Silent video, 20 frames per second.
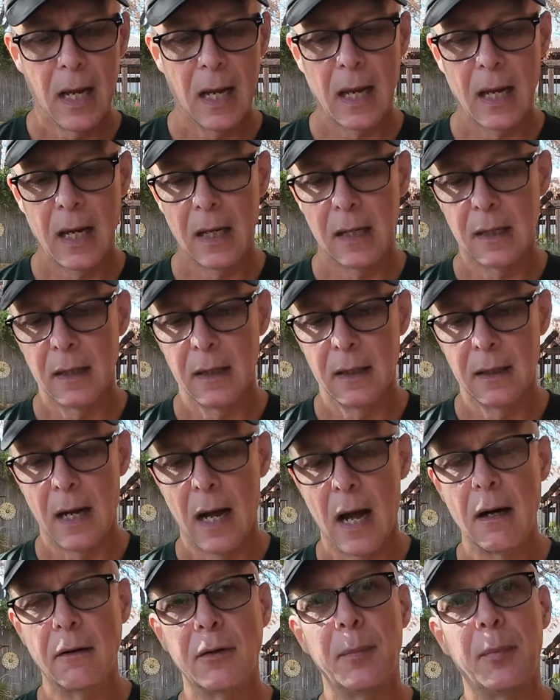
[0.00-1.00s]
And uh,
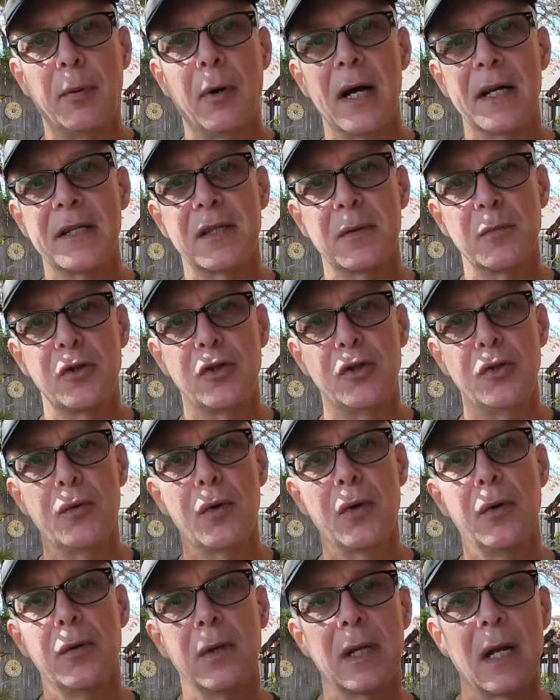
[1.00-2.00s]
I'll apply some shoe
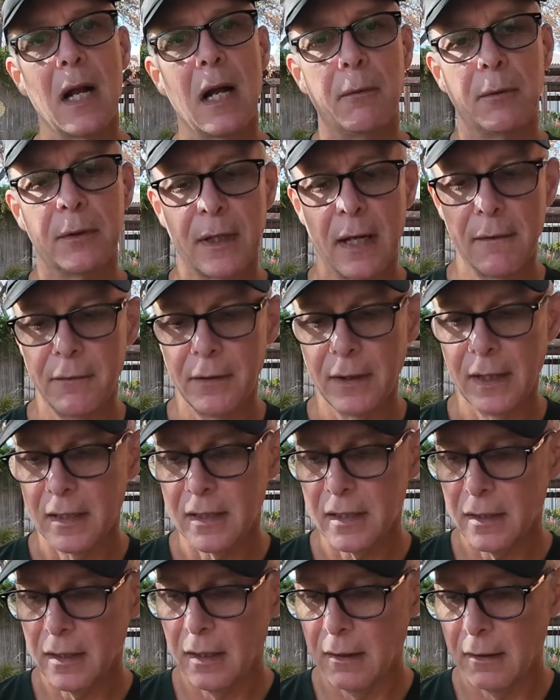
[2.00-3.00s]
goo and I will definitely get
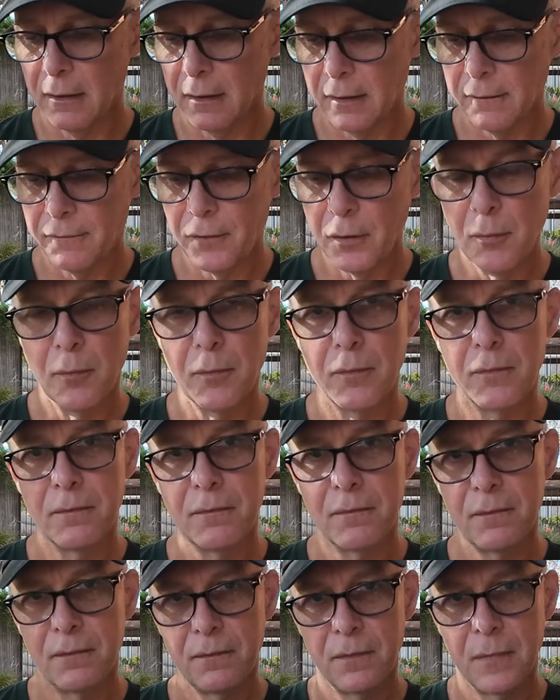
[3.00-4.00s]
uh, a few,
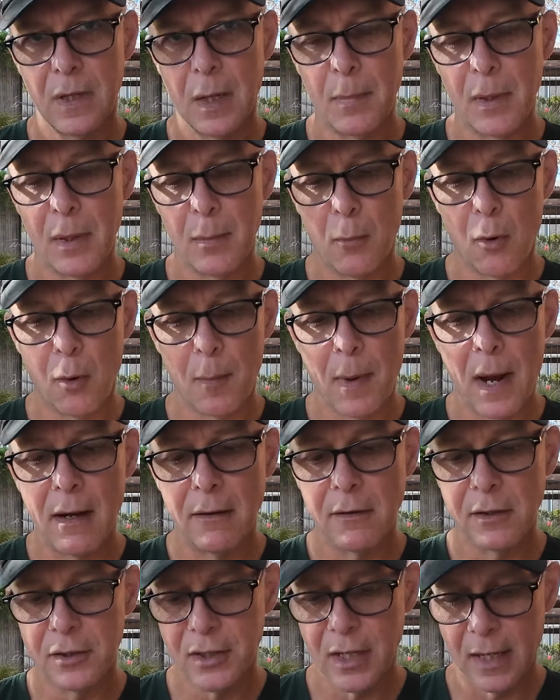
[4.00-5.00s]
a bit more
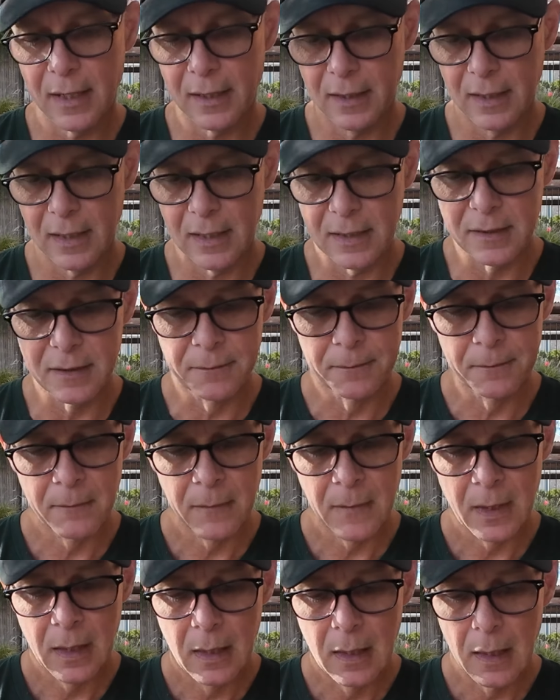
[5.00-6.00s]
mileage out of these.
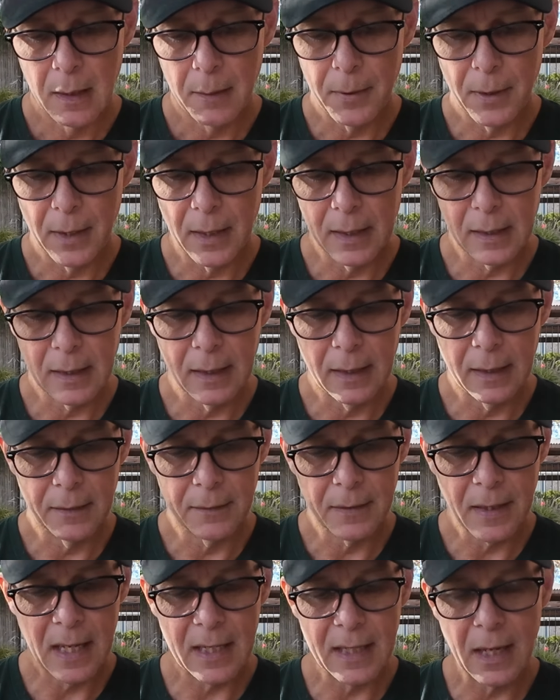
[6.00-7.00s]
But uh,
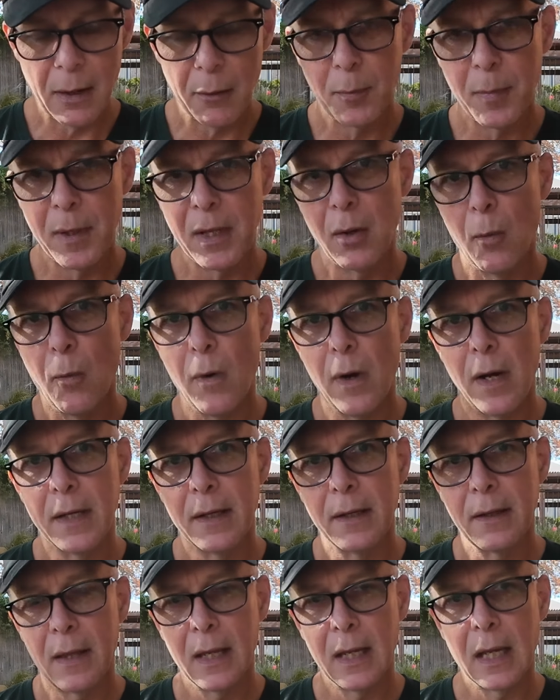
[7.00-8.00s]
that, that would be the
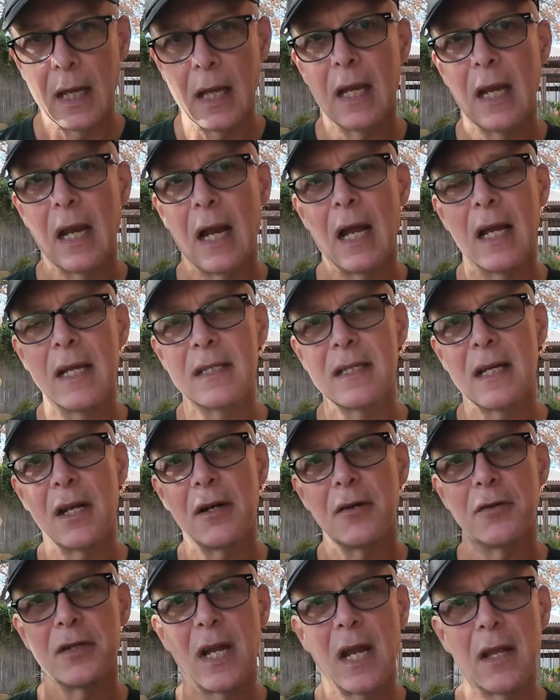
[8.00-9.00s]
one thing. And as I
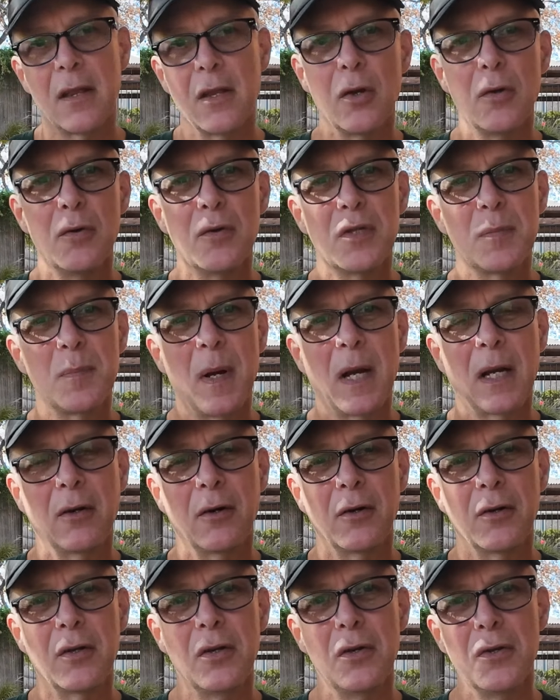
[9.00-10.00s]
understand the new
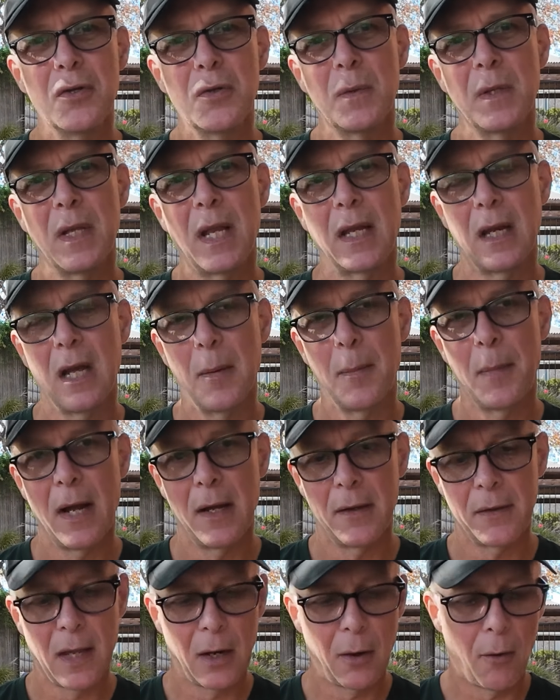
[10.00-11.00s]
Specter 2s, when they come
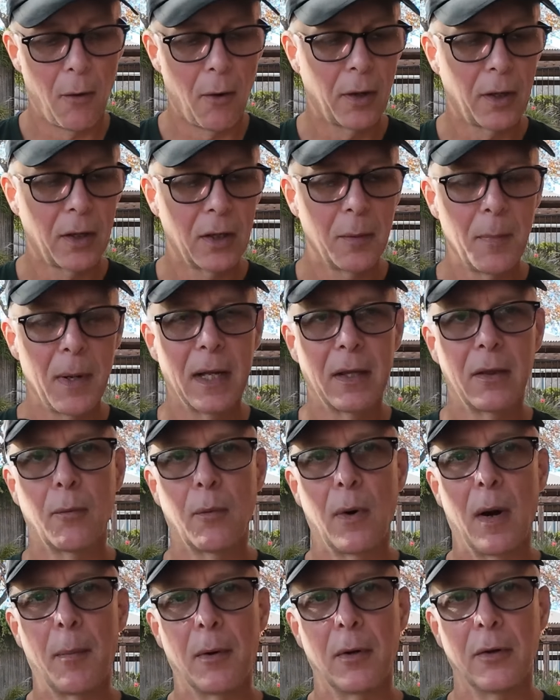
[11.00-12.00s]
out, they are gonna make the
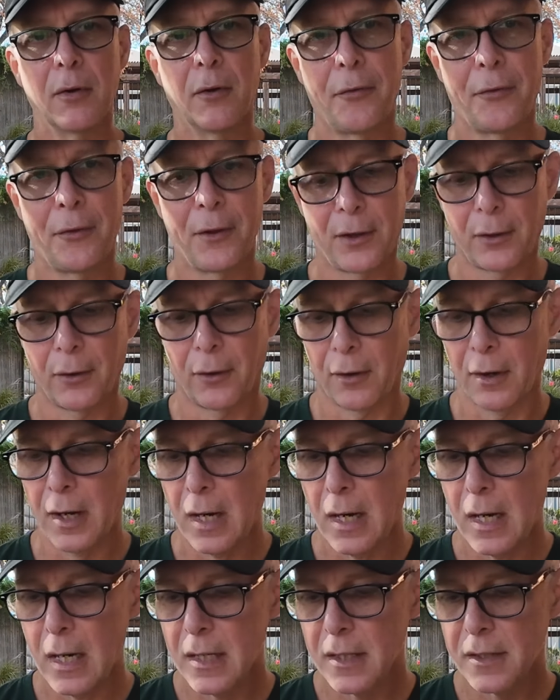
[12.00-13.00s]
rubber a little thicker.
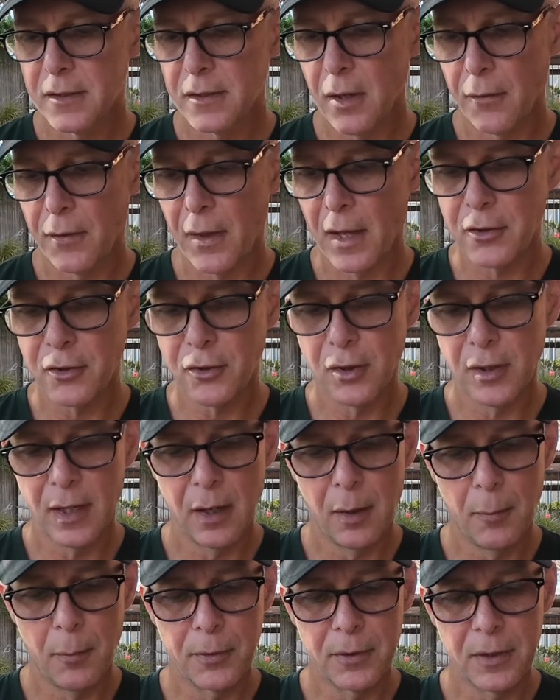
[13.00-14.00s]
So that should
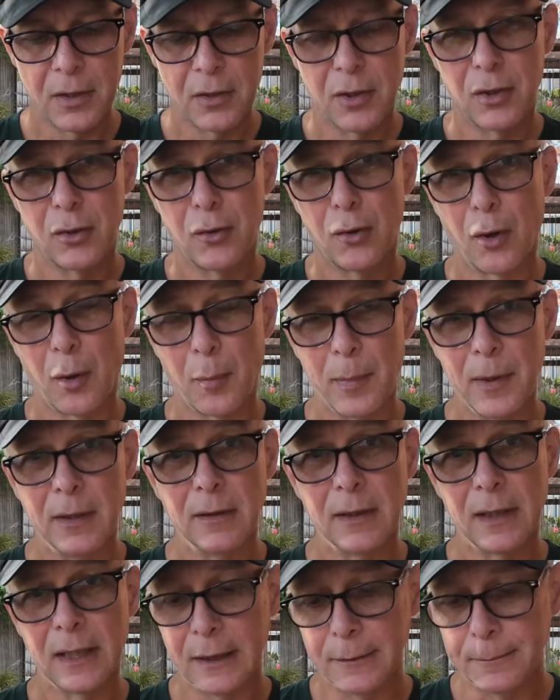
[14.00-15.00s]
help with the
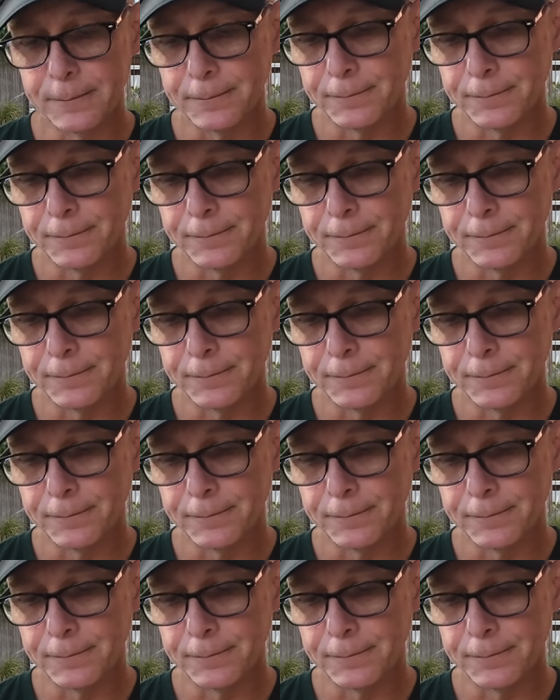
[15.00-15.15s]
durability.